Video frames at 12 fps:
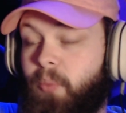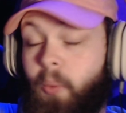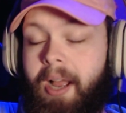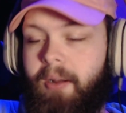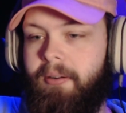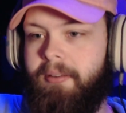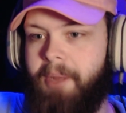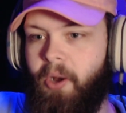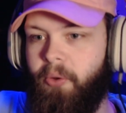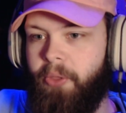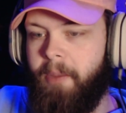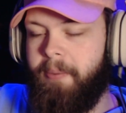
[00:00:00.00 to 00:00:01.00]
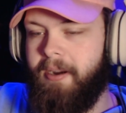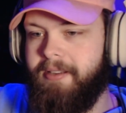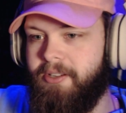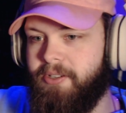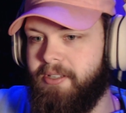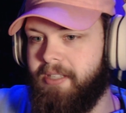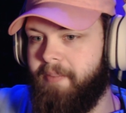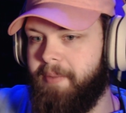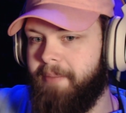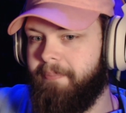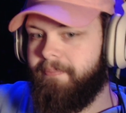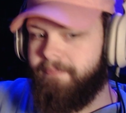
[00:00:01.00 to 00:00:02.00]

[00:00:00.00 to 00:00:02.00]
Wow, my whole thought process just left me.